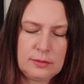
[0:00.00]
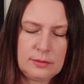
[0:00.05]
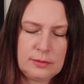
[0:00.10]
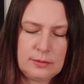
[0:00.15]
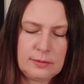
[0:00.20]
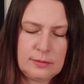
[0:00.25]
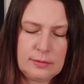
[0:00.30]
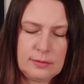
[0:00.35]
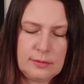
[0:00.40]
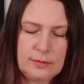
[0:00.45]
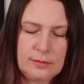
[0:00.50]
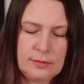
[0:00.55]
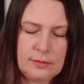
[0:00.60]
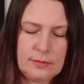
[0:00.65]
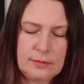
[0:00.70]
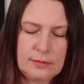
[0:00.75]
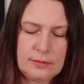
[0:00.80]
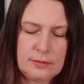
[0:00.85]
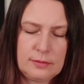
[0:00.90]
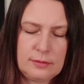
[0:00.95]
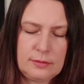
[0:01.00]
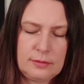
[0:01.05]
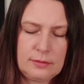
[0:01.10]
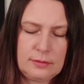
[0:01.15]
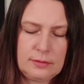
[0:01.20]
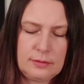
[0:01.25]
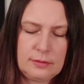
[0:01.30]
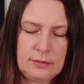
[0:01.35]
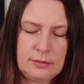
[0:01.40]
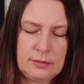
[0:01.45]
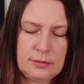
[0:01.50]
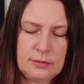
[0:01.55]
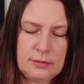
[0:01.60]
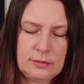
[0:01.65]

[no speech]